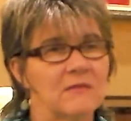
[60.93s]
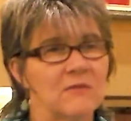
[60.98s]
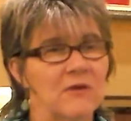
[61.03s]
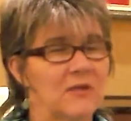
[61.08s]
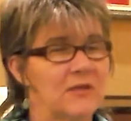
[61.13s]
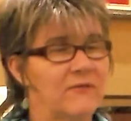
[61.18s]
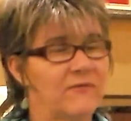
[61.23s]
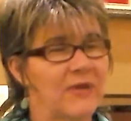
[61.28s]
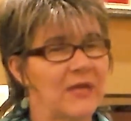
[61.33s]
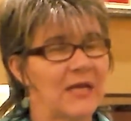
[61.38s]

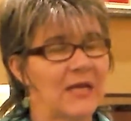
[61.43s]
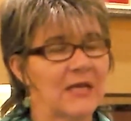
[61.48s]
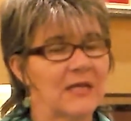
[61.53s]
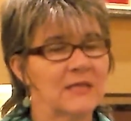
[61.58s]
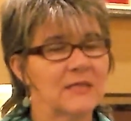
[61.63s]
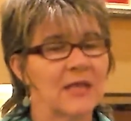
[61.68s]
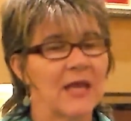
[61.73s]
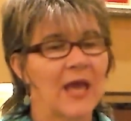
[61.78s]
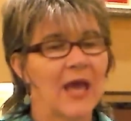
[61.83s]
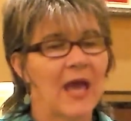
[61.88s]
those
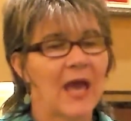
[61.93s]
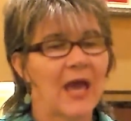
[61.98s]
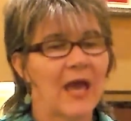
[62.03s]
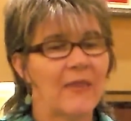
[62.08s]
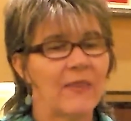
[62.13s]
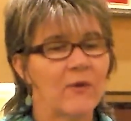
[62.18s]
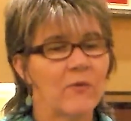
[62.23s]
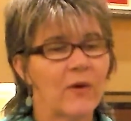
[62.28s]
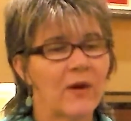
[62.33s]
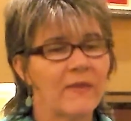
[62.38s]
feelings.
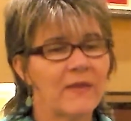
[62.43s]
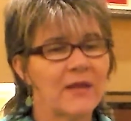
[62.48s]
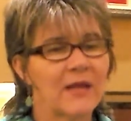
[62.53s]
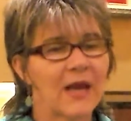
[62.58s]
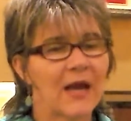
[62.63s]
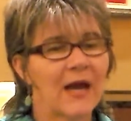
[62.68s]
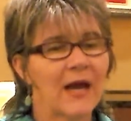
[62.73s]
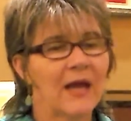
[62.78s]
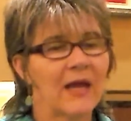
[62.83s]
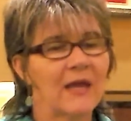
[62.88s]
And the one
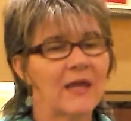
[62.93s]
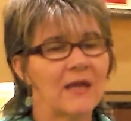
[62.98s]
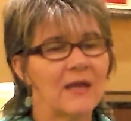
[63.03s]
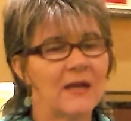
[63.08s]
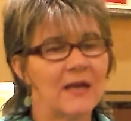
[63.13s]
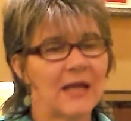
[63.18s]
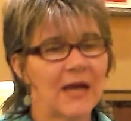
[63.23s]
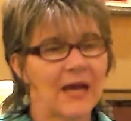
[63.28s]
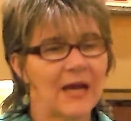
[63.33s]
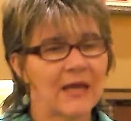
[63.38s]
that I
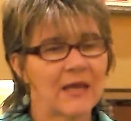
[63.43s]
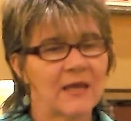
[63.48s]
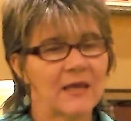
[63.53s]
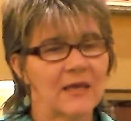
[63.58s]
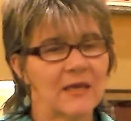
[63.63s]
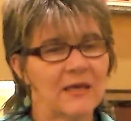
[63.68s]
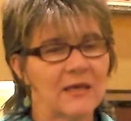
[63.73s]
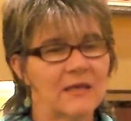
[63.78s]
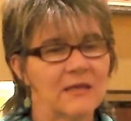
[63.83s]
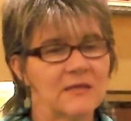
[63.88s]

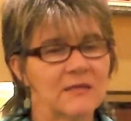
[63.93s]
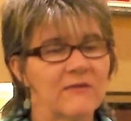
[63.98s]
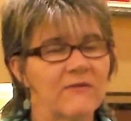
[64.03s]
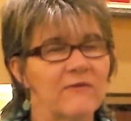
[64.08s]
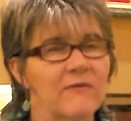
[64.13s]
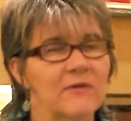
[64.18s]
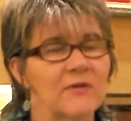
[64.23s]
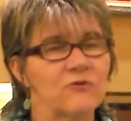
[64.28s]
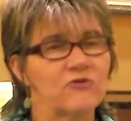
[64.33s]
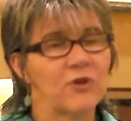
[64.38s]
like is
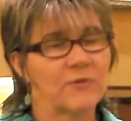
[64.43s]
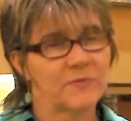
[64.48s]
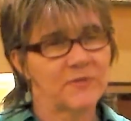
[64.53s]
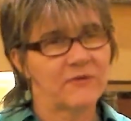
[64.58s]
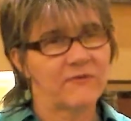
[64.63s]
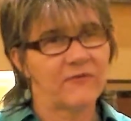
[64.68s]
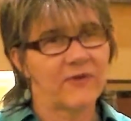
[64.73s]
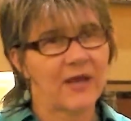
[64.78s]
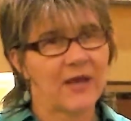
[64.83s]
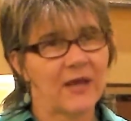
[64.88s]

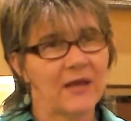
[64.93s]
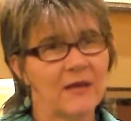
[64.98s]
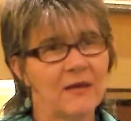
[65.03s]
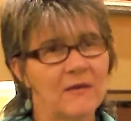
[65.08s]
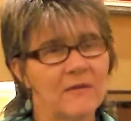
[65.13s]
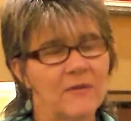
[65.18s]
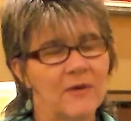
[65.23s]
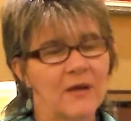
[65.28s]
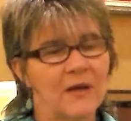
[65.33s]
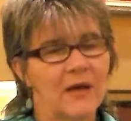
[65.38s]

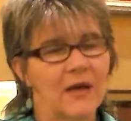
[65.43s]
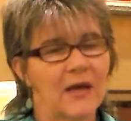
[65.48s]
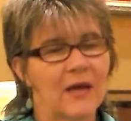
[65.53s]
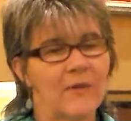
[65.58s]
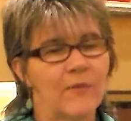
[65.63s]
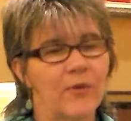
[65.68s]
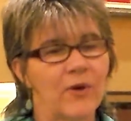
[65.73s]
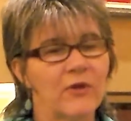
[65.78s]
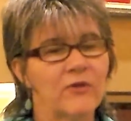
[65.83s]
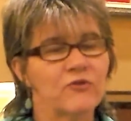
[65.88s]
tryptophan.
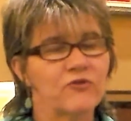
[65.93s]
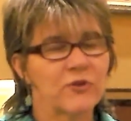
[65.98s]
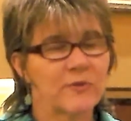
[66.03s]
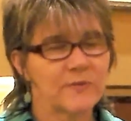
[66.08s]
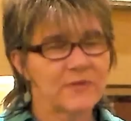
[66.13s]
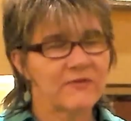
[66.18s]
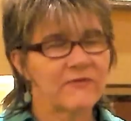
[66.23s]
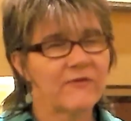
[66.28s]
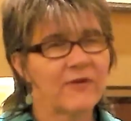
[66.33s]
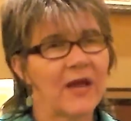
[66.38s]
Both
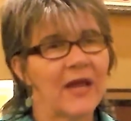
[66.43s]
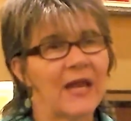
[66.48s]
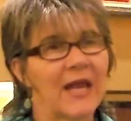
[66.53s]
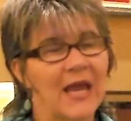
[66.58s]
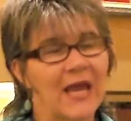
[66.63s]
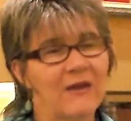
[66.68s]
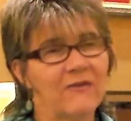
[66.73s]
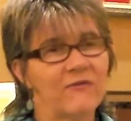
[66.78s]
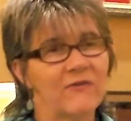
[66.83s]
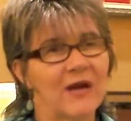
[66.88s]
tryptophan
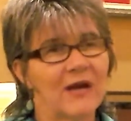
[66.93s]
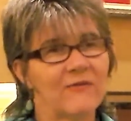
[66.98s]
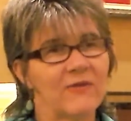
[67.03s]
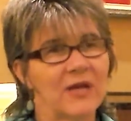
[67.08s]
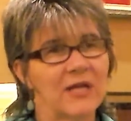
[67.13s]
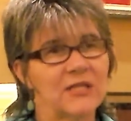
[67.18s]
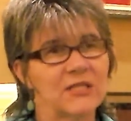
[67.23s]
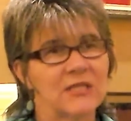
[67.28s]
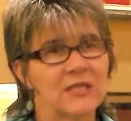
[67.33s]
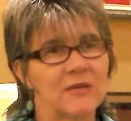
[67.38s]
and
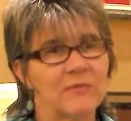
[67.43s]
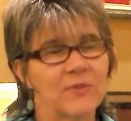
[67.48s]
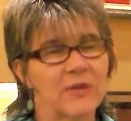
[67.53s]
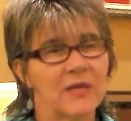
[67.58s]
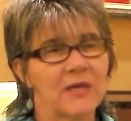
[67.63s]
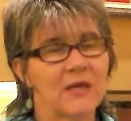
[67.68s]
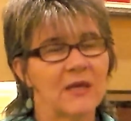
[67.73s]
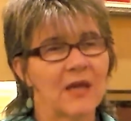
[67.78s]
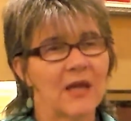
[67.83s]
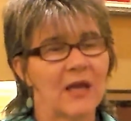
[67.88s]

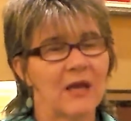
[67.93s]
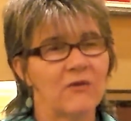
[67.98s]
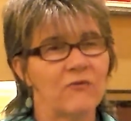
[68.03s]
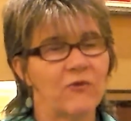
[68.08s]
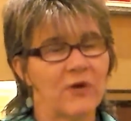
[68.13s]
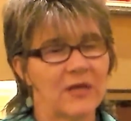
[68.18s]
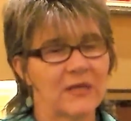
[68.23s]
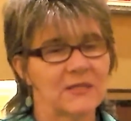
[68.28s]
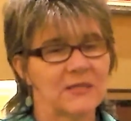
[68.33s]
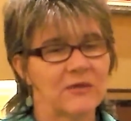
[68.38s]
5-HTP can
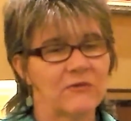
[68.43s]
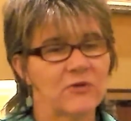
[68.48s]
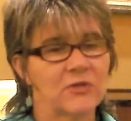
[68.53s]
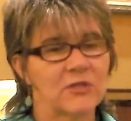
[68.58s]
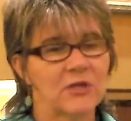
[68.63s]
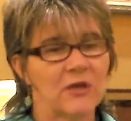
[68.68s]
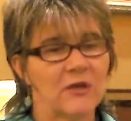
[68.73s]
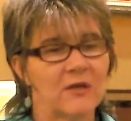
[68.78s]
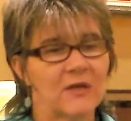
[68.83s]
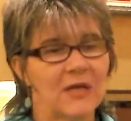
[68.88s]
raise
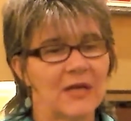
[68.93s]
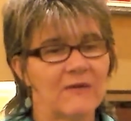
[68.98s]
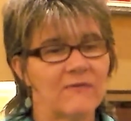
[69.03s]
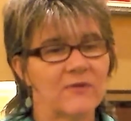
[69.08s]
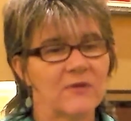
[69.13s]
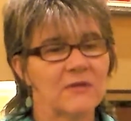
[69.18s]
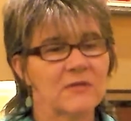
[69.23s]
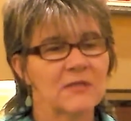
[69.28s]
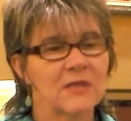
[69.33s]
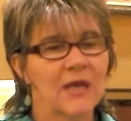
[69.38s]
serotonin
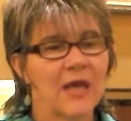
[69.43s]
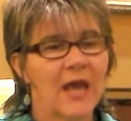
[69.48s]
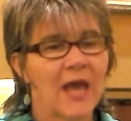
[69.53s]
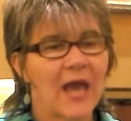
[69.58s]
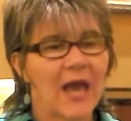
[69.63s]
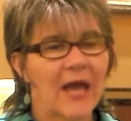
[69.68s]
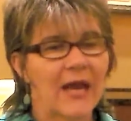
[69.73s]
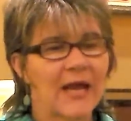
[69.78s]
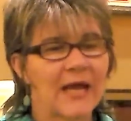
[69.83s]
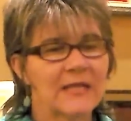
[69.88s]
levels.
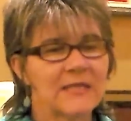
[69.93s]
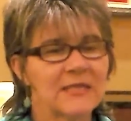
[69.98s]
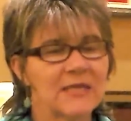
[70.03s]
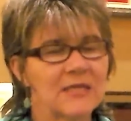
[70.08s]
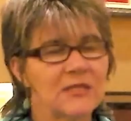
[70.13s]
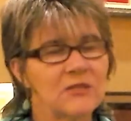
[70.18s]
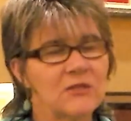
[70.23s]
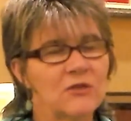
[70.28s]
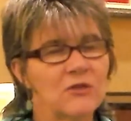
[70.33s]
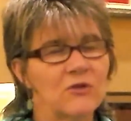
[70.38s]
And I
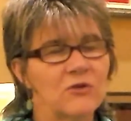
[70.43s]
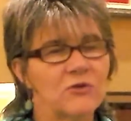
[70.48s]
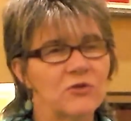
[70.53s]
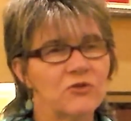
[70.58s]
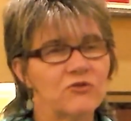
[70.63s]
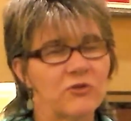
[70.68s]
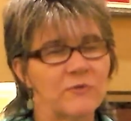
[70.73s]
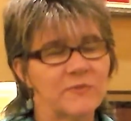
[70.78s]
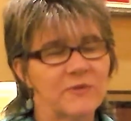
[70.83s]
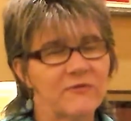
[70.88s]
tend to
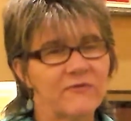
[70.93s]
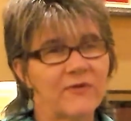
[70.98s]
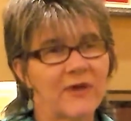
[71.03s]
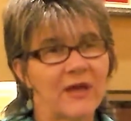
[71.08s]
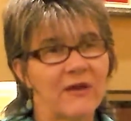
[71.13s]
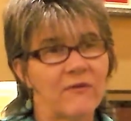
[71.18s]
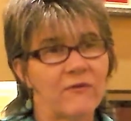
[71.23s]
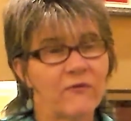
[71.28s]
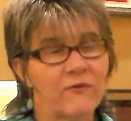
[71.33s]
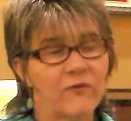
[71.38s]
use
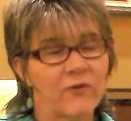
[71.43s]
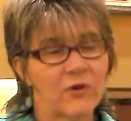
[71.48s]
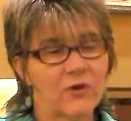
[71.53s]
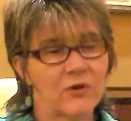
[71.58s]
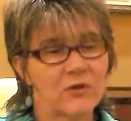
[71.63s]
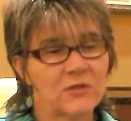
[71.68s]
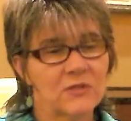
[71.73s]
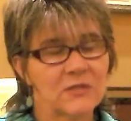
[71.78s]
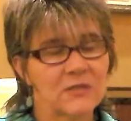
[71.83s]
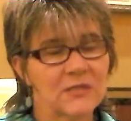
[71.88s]
tryptophan
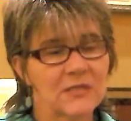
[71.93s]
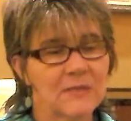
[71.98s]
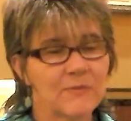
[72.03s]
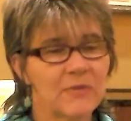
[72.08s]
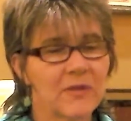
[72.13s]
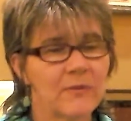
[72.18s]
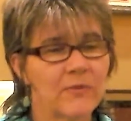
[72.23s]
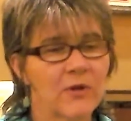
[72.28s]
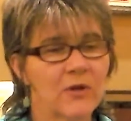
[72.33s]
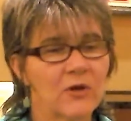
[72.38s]
first
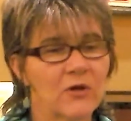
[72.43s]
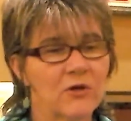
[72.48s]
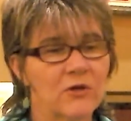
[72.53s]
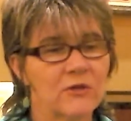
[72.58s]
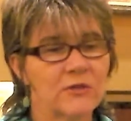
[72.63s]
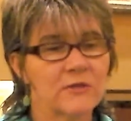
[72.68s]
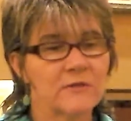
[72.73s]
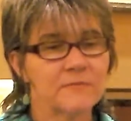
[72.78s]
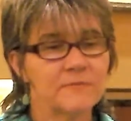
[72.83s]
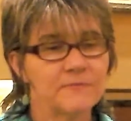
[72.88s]
simply
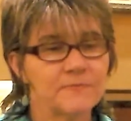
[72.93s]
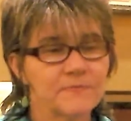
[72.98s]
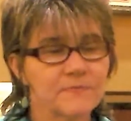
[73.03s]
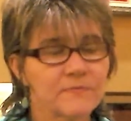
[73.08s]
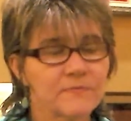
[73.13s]
because